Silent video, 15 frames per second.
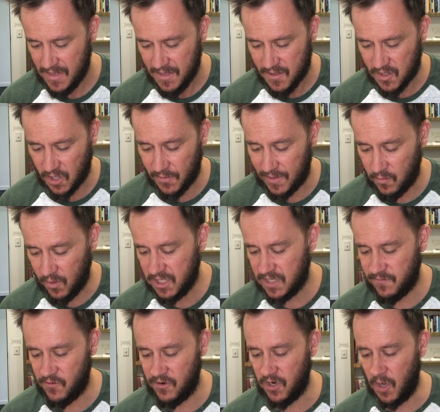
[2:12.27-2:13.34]
So he
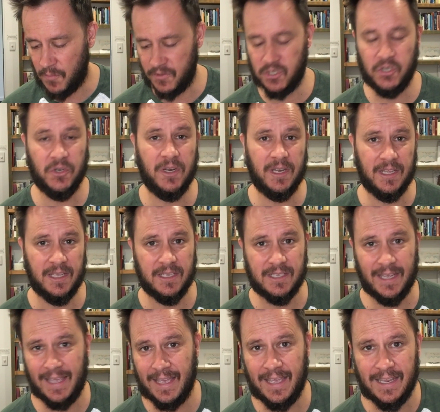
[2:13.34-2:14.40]
watched for an opportunity
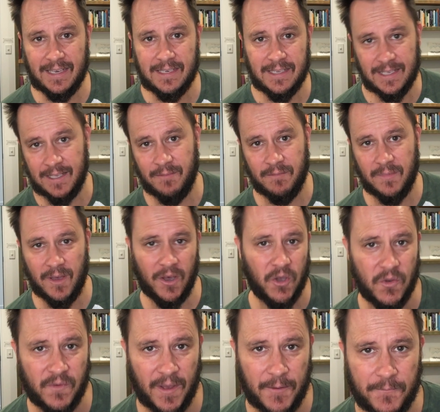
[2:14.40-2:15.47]
to hand him
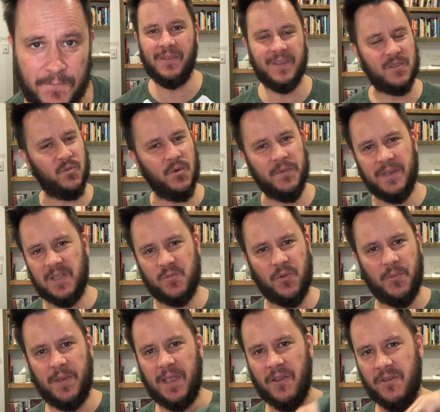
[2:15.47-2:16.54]
over. This woman is
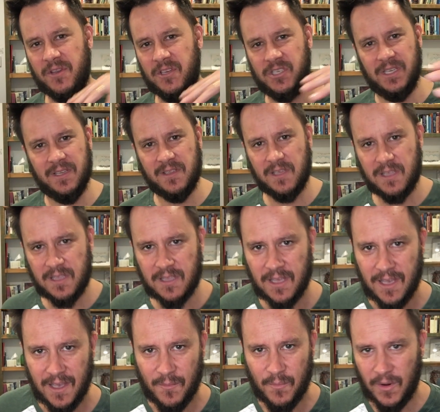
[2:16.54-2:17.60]
preparing Jesus'
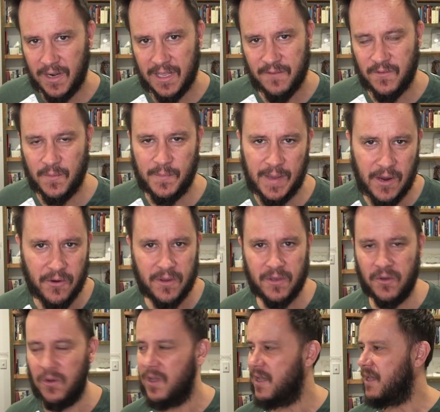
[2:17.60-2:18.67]
body for
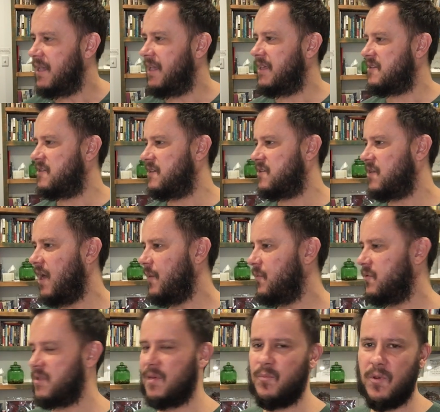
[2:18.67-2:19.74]
burial. His
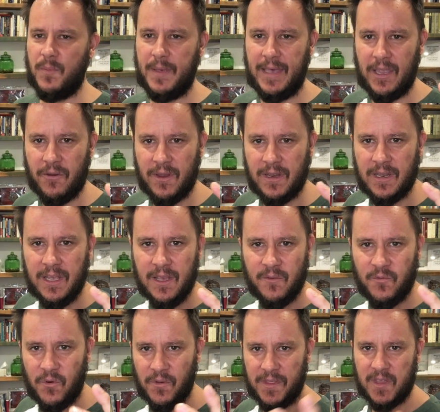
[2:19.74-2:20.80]
disciples are preparing
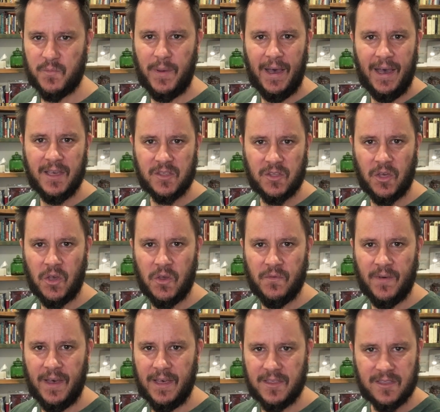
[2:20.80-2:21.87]
for this
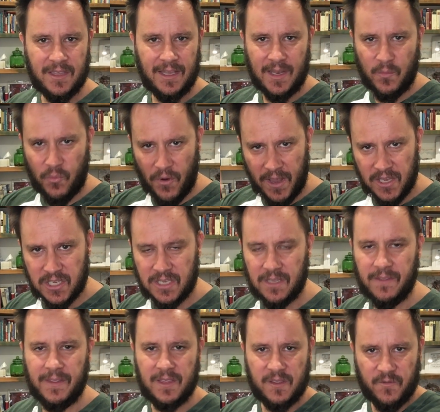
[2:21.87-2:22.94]
Passover
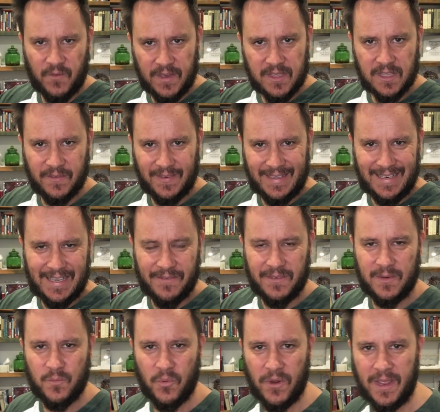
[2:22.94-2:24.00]
celebration, this Feast of
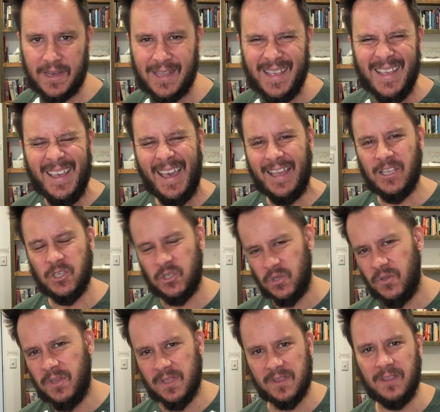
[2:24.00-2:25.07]
Unleavened Bread. And
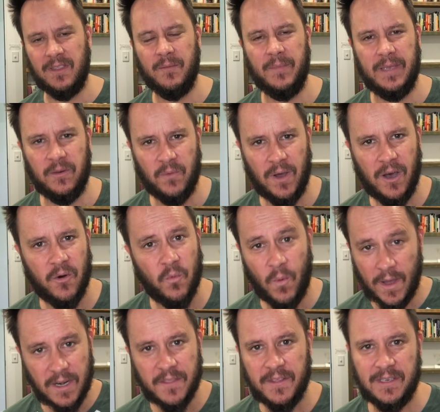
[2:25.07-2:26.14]
Judas, in the meanwhile,
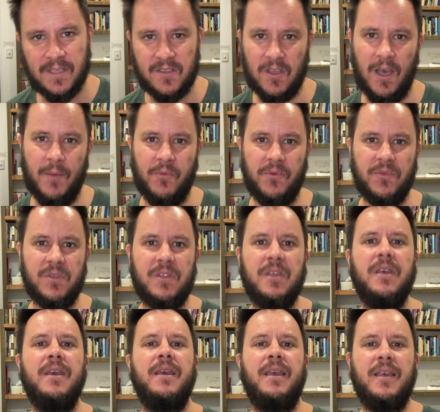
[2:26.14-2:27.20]
one of the disciples,
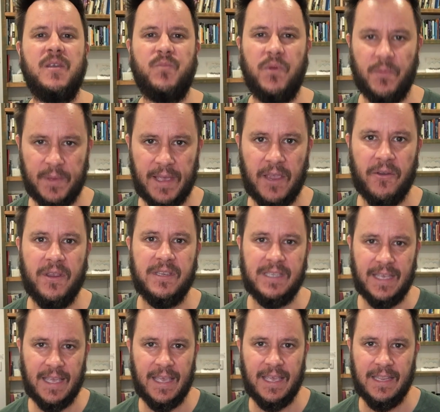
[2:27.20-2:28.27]
is preparing to
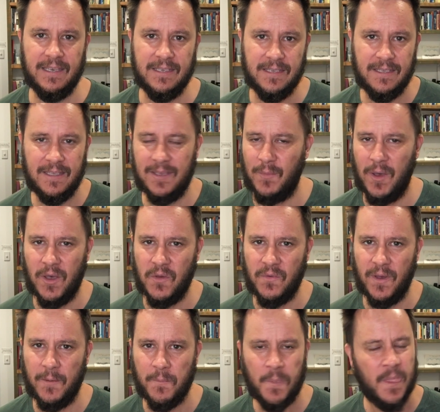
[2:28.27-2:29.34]
hand him
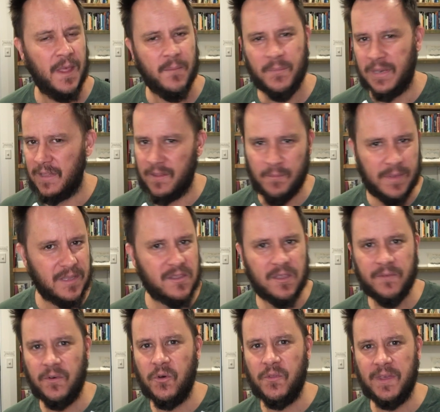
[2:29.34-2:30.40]
over. But in the midst
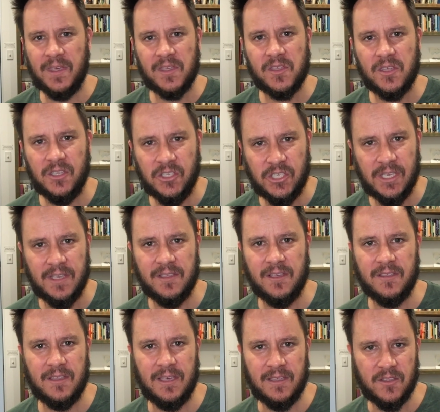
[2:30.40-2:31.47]
of all this,
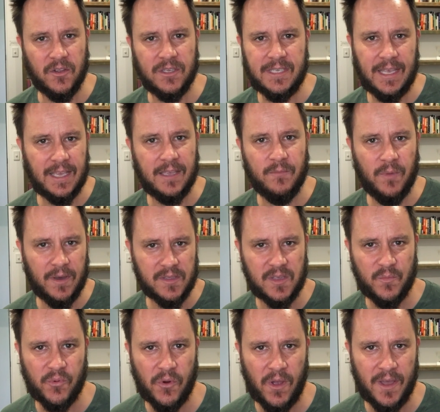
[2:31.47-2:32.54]
Jesus is not taken by
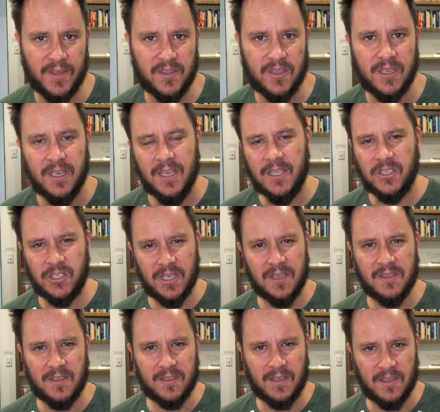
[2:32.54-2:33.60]
surprise.
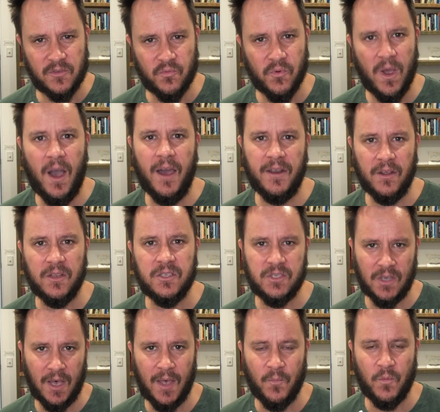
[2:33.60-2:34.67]
Jesus is right on
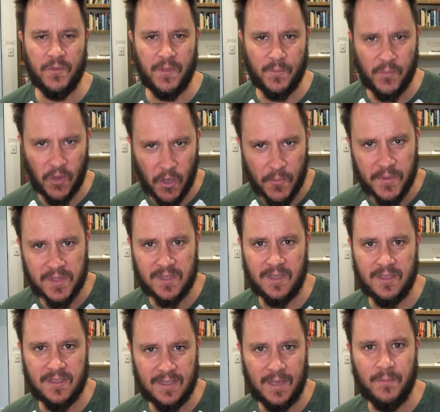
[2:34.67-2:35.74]
time with the
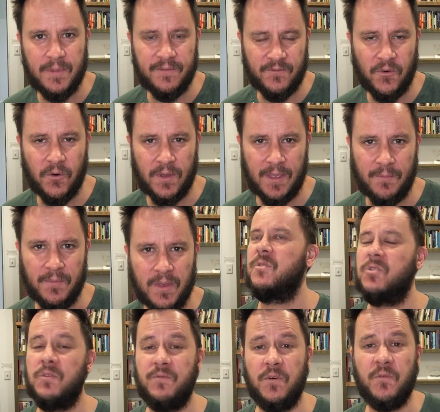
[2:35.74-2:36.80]
purposes set before him
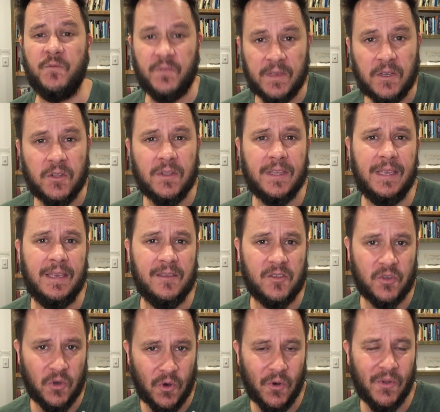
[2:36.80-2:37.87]
to fulfill his
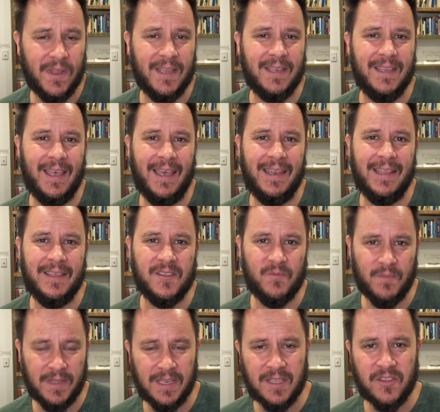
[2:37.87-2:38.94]
calling and his
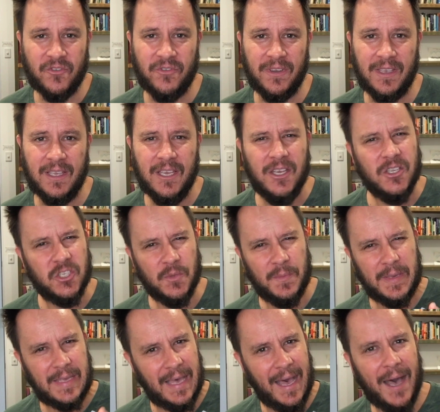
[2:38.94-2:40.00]
ministry, to
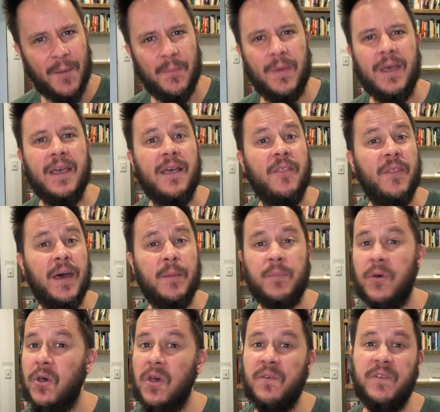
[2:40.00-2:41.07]
become that
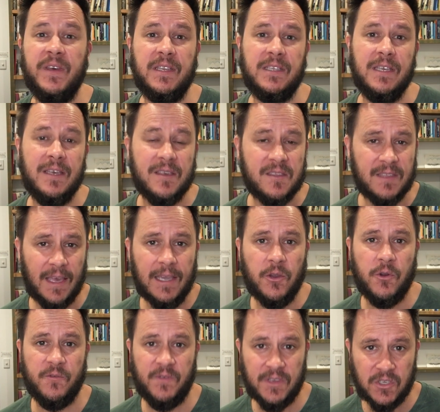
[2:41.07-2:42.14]
perfect
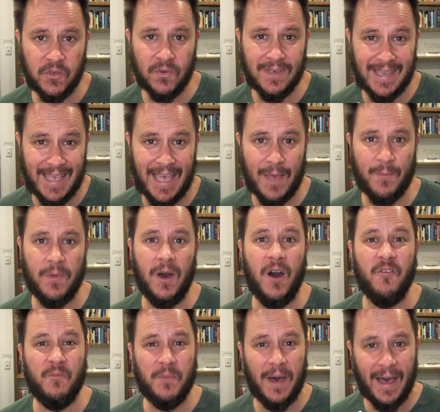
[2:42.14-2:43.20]
sacrificial lamb
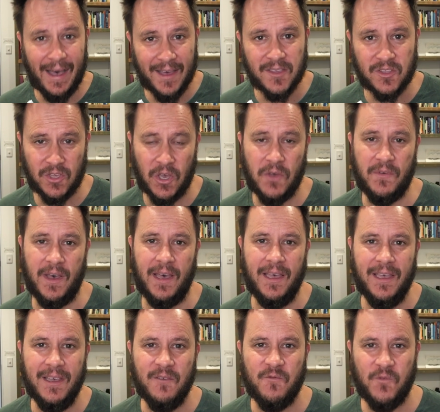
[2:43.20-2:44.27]
of Passover
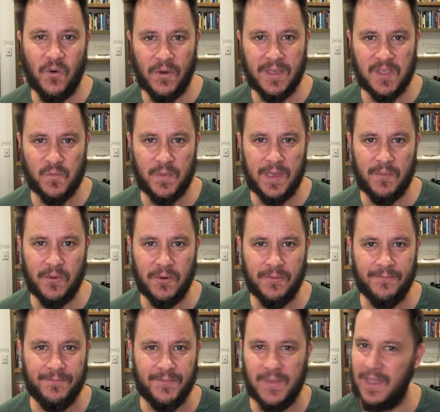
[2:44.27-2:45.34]
for his people.
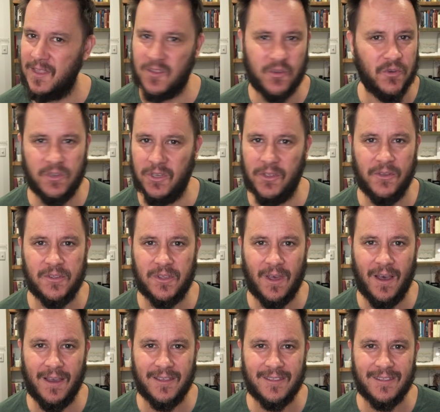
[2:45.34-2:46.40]
It's good news,
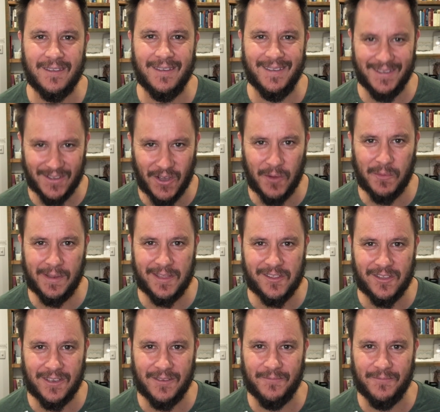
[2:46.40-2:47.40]
guys. God bless you.